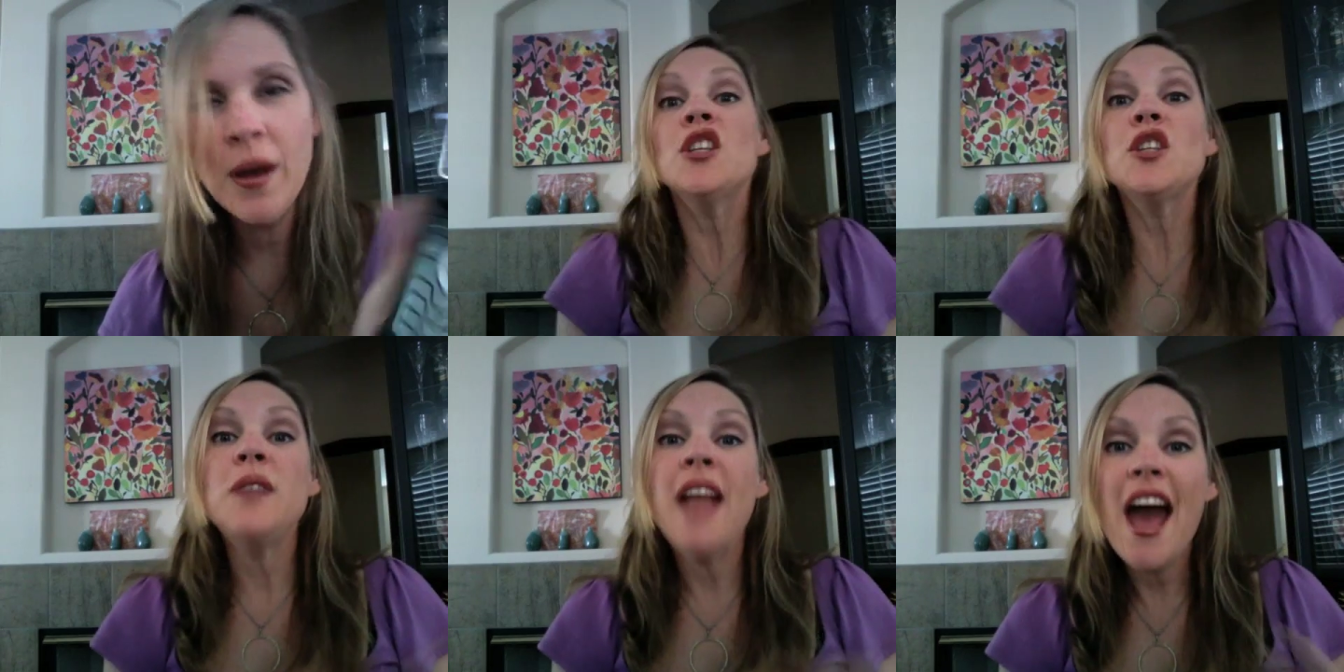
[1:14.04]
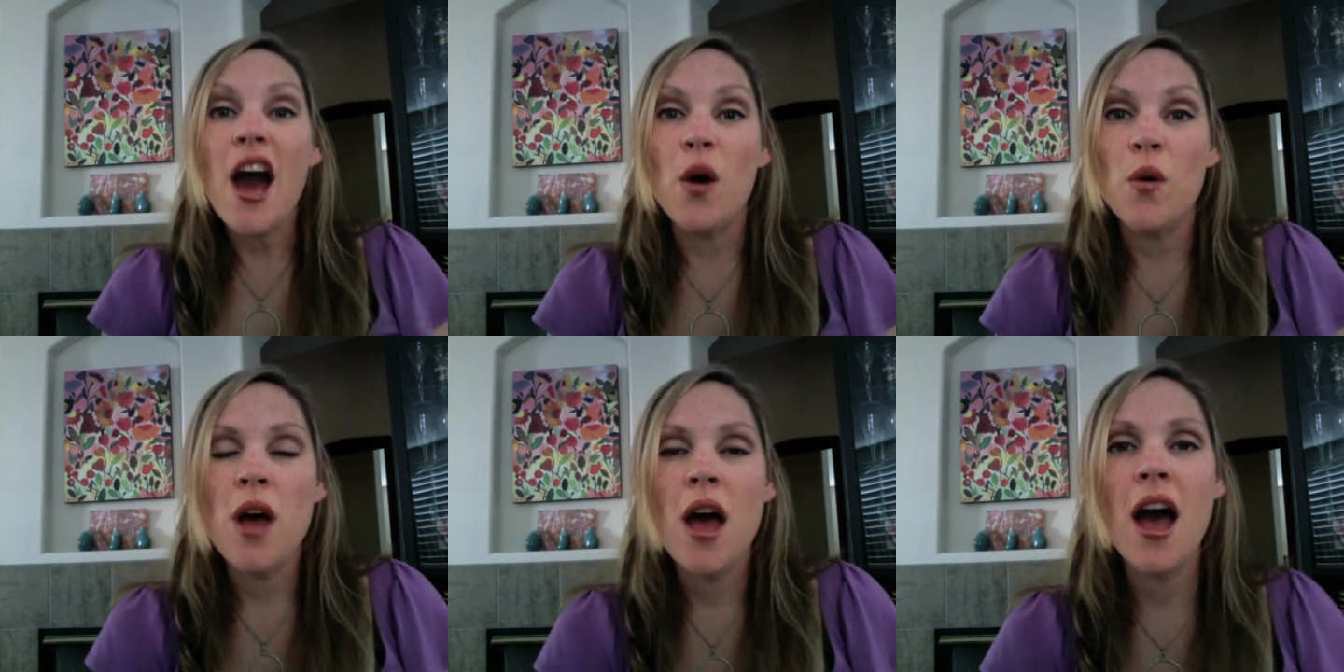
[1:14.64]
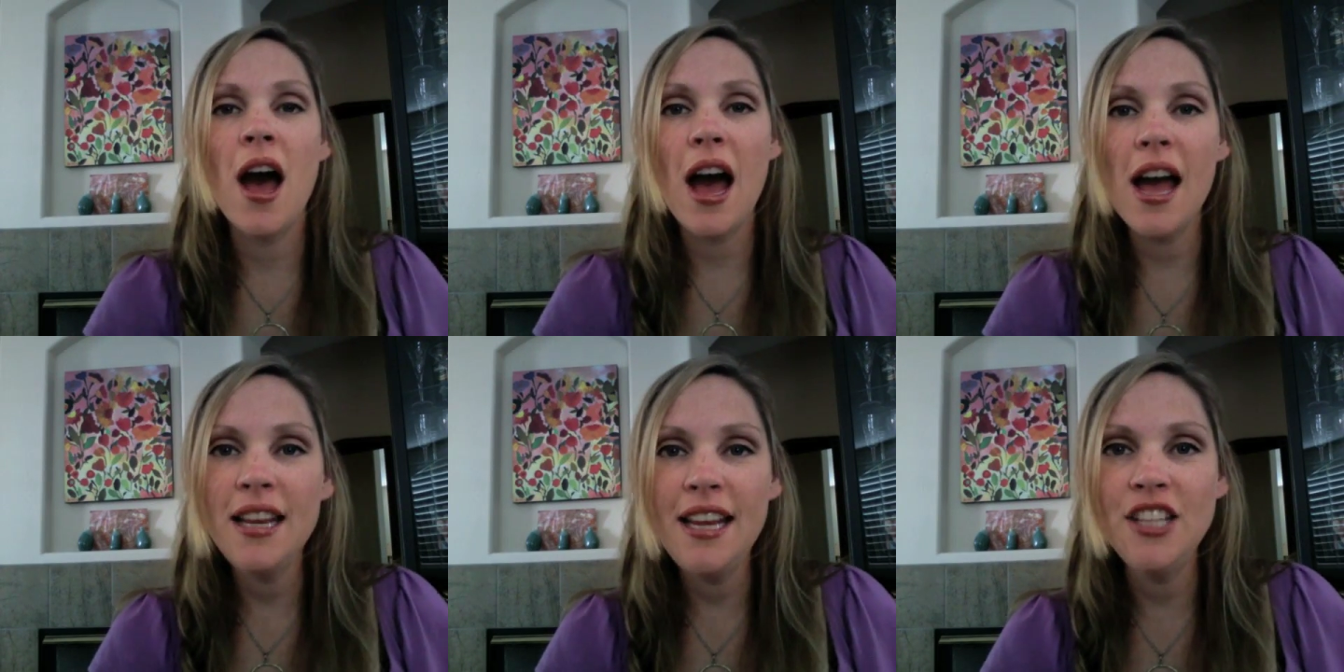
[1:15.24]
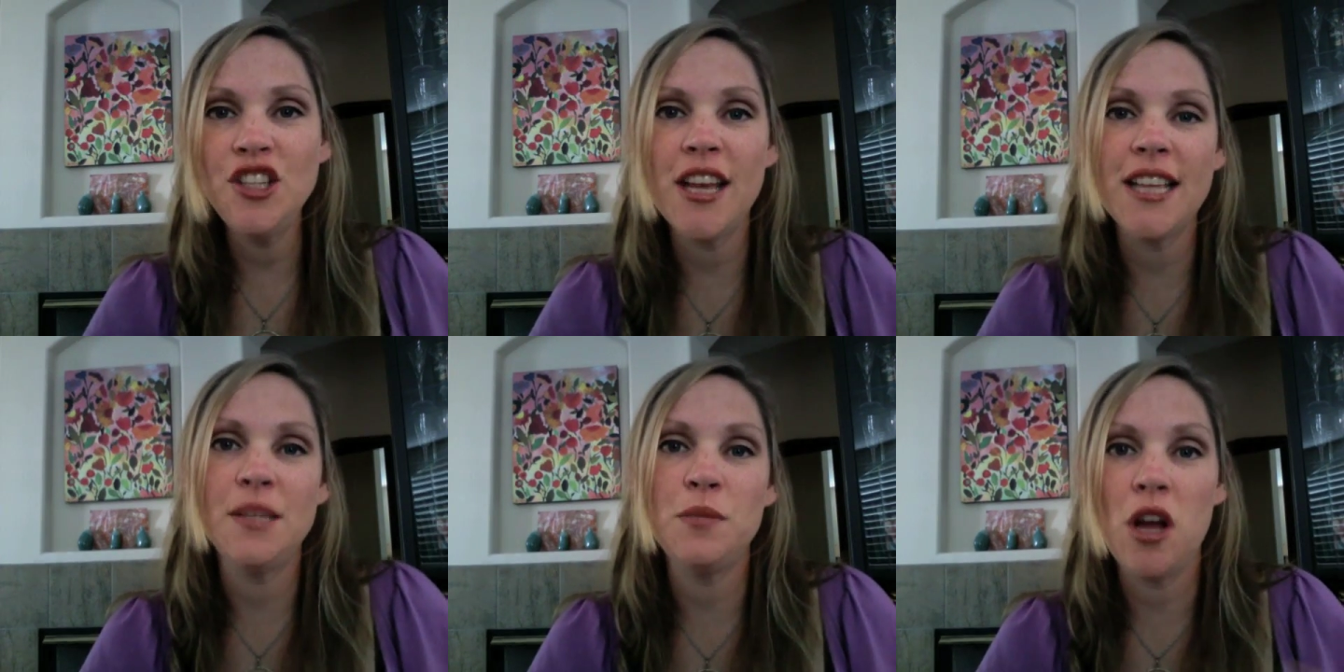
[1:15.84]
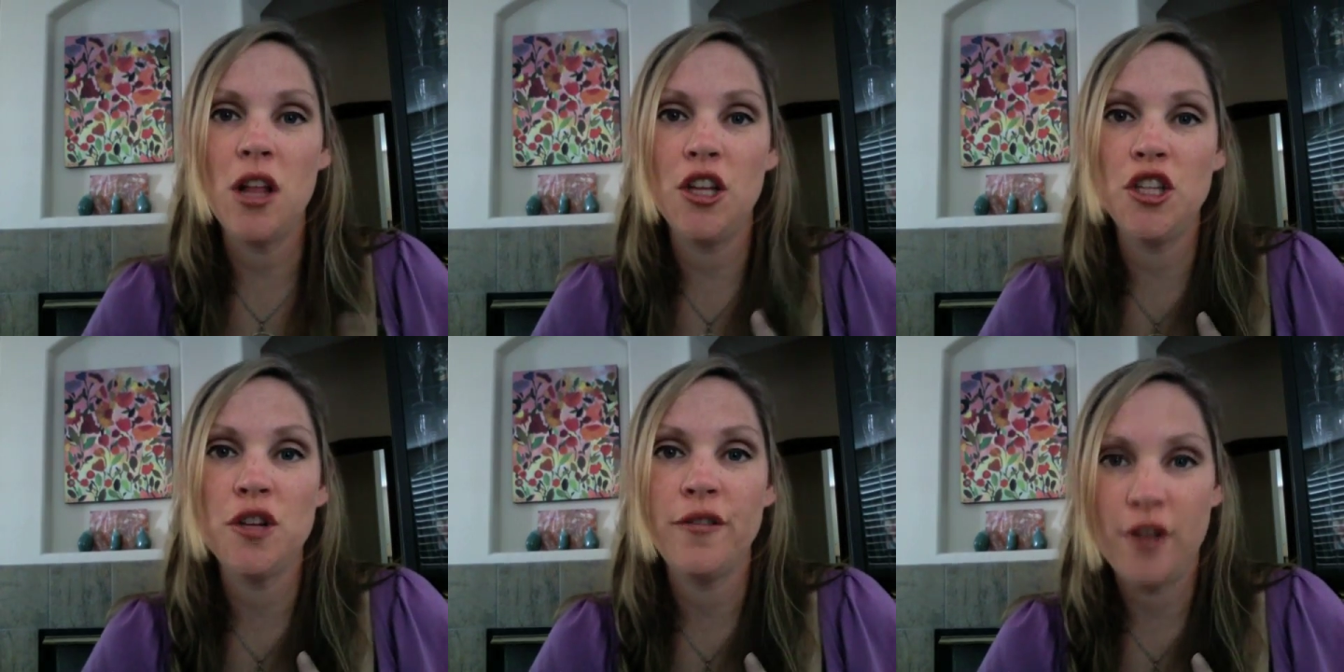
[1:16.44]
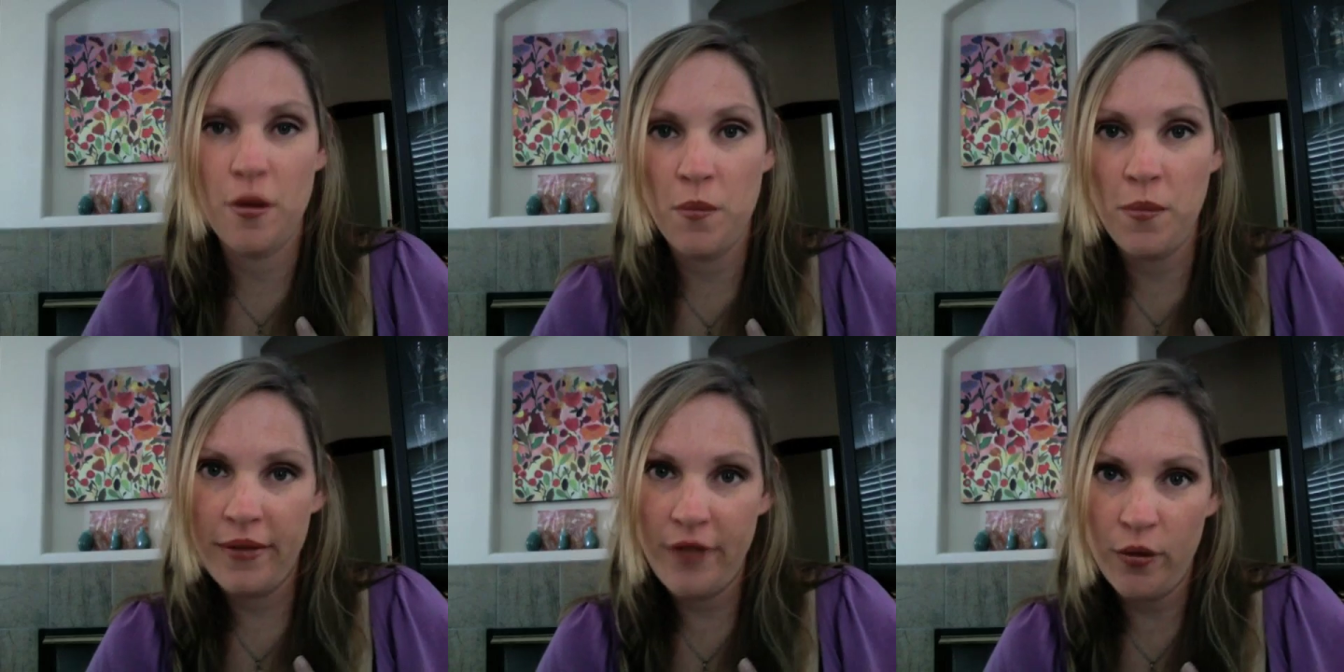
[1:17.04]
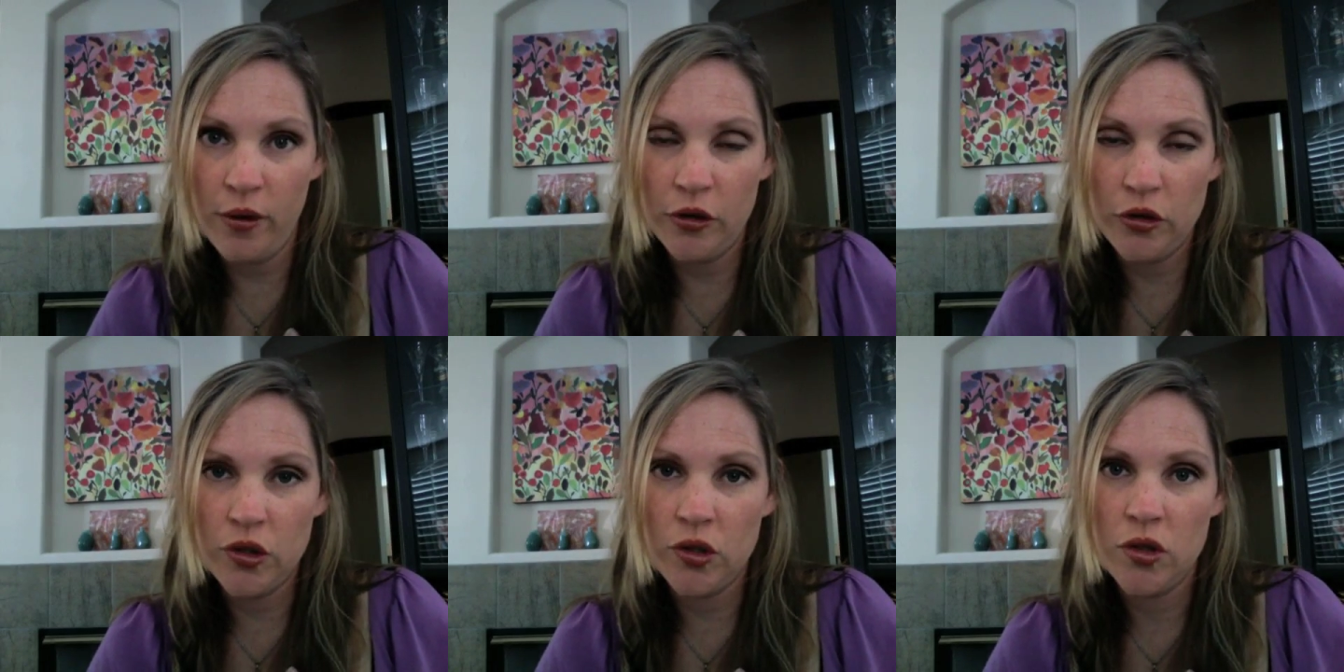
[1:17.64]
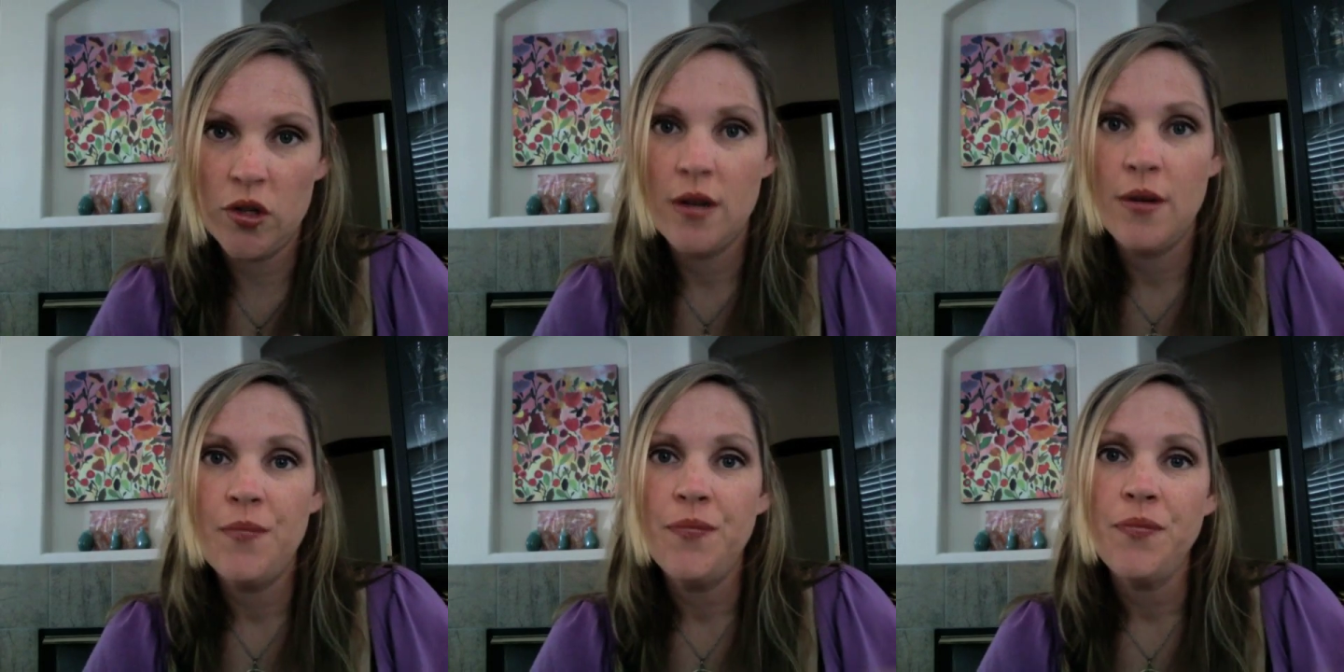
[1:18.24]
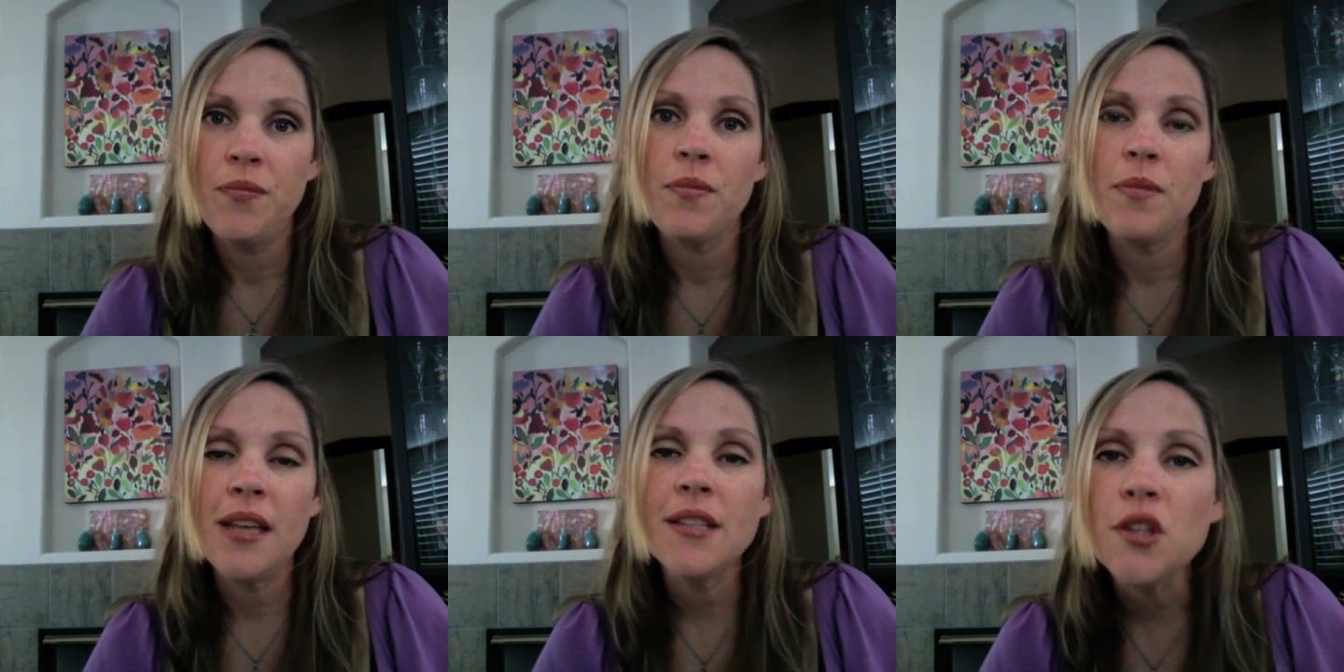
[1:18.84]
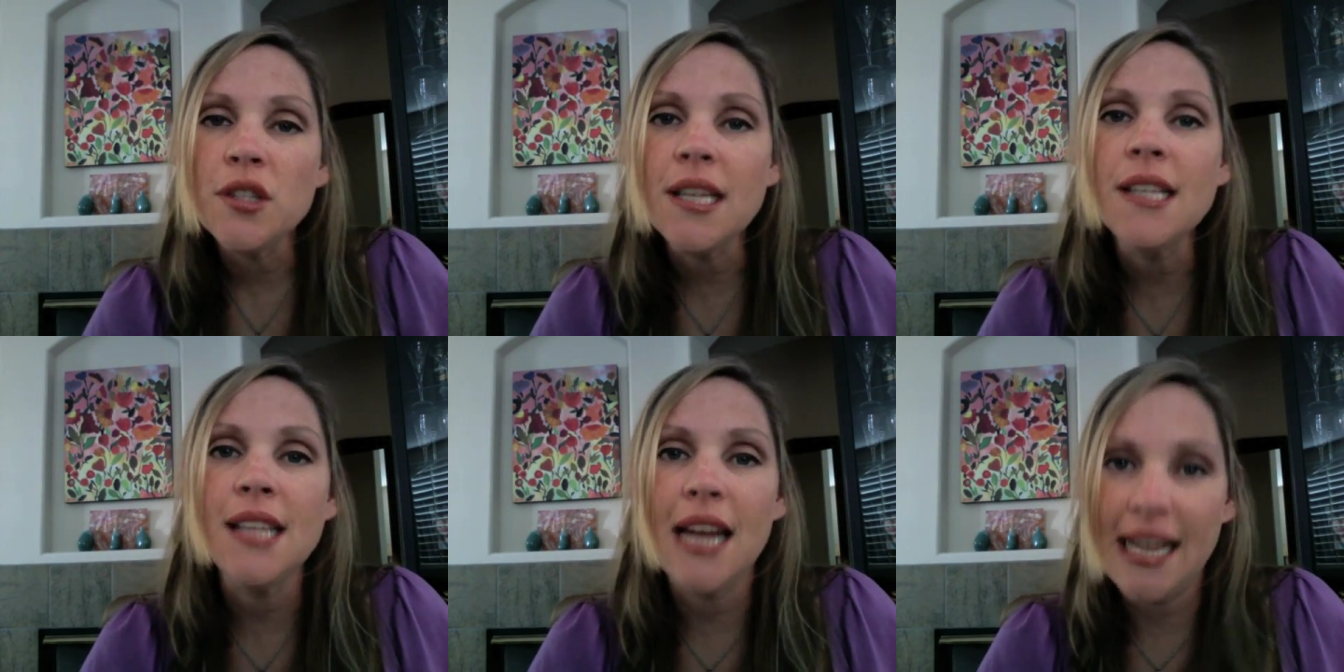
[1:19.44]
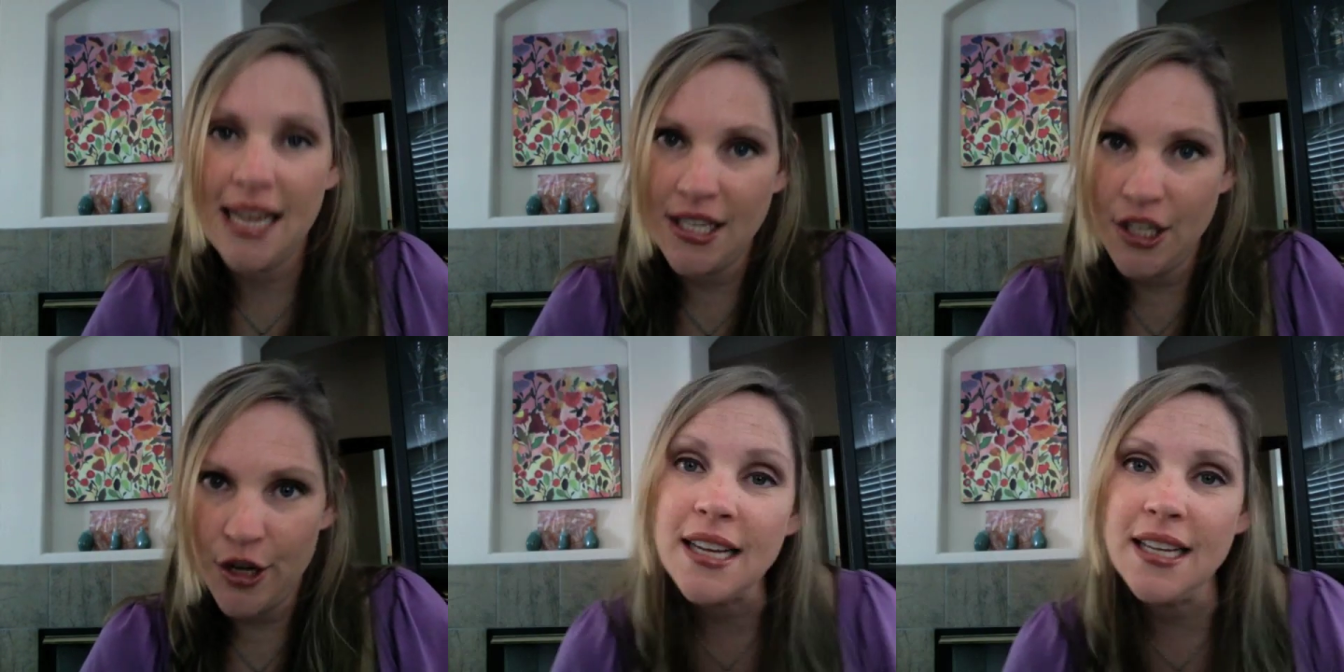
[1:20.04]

So now I need to get some knowledge from my viewers because there's things that I need to know.